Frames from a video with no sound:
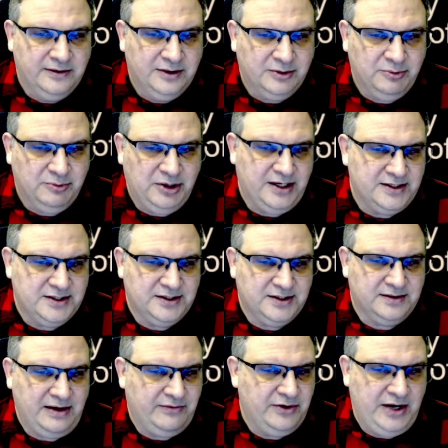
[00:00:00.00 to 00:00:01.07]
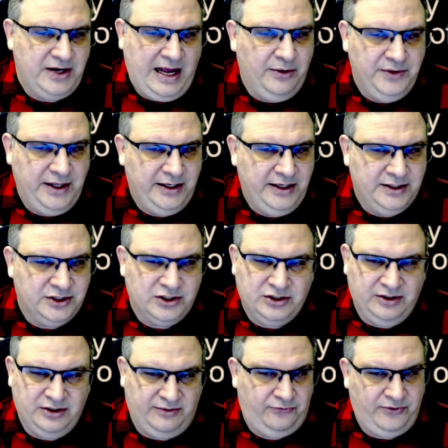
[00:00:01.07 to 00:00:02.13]
Because every now and then it's just
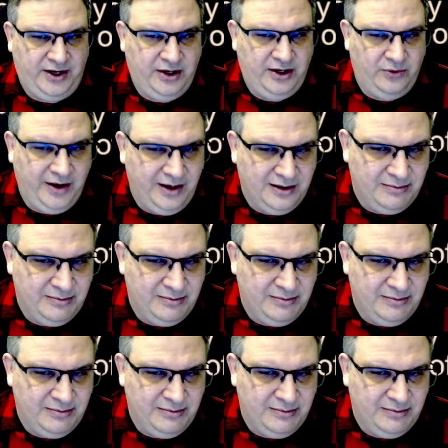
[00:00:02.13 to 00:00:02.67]
going to fade away.